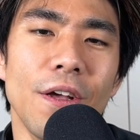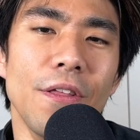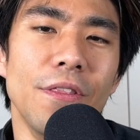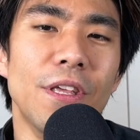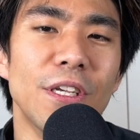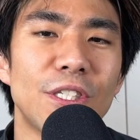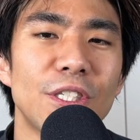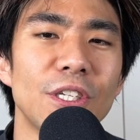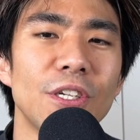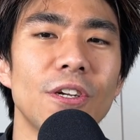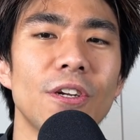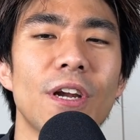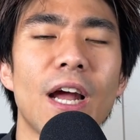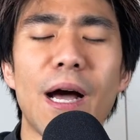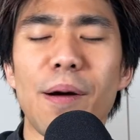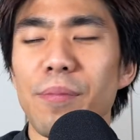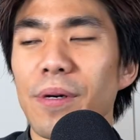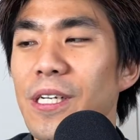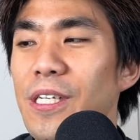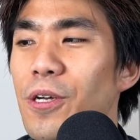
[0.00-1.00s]
This year,
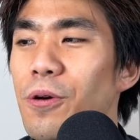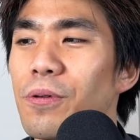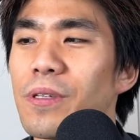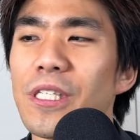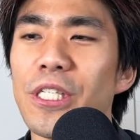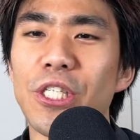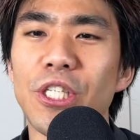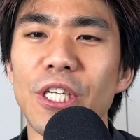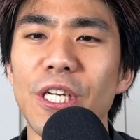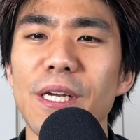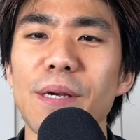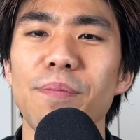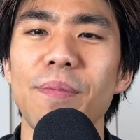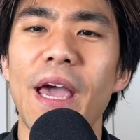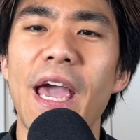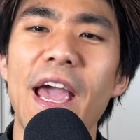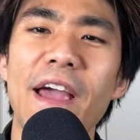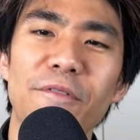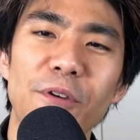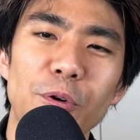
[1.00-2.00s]
I'm going to go to the gym
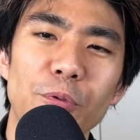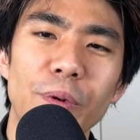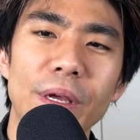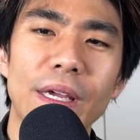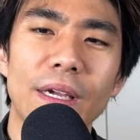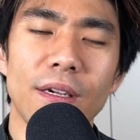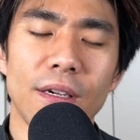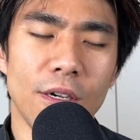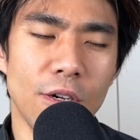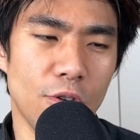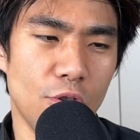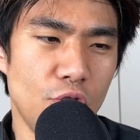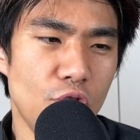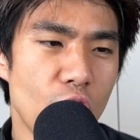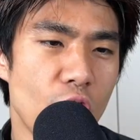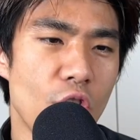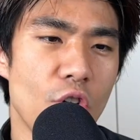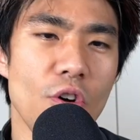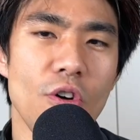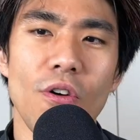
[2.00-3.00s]
every week.
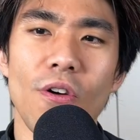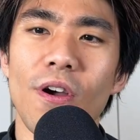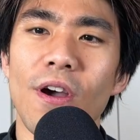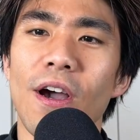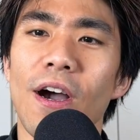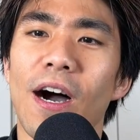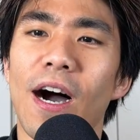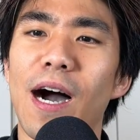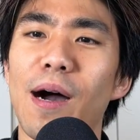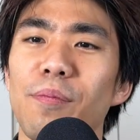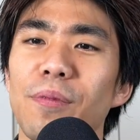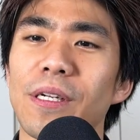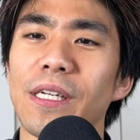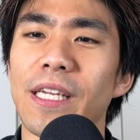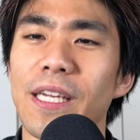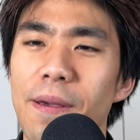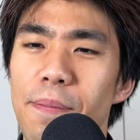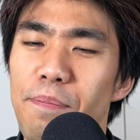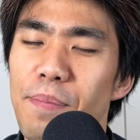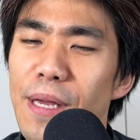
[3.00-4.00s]
Yeah. I'm going to
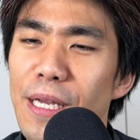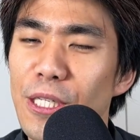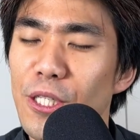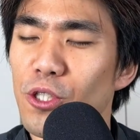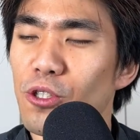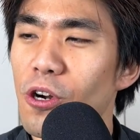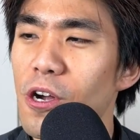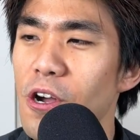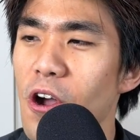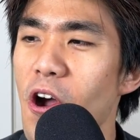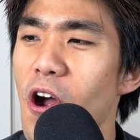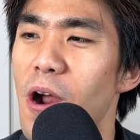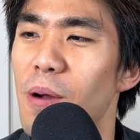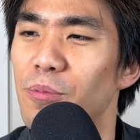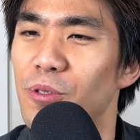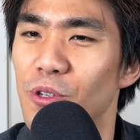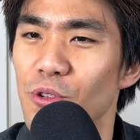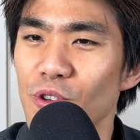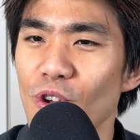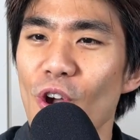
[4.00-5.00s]
get big, strong
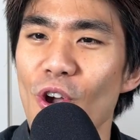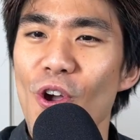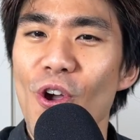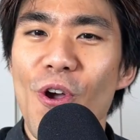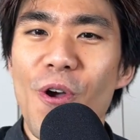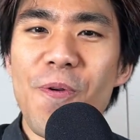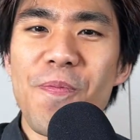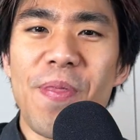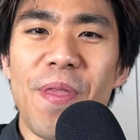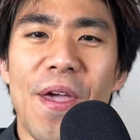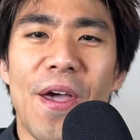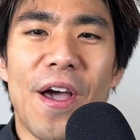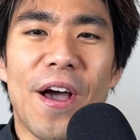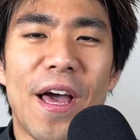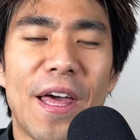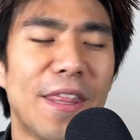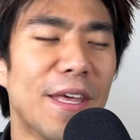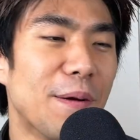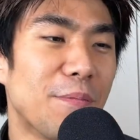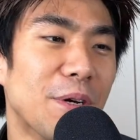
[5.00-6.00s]
arms. Yeah.
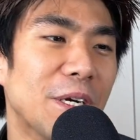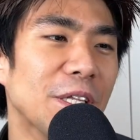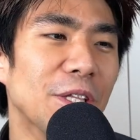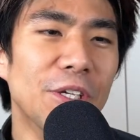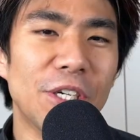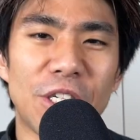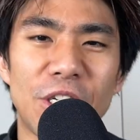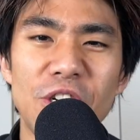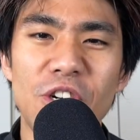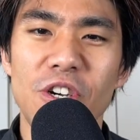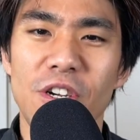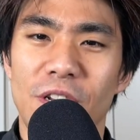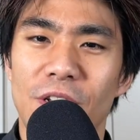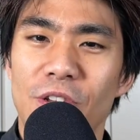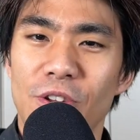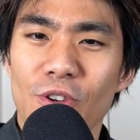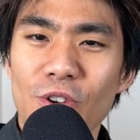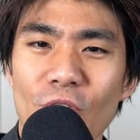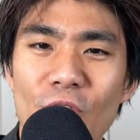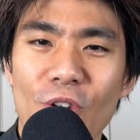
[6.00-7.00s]
And then I'm going to look good.
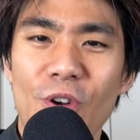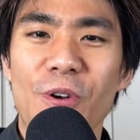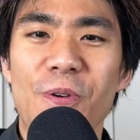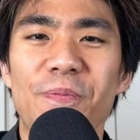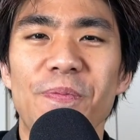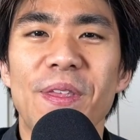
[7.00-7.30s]
Yeah.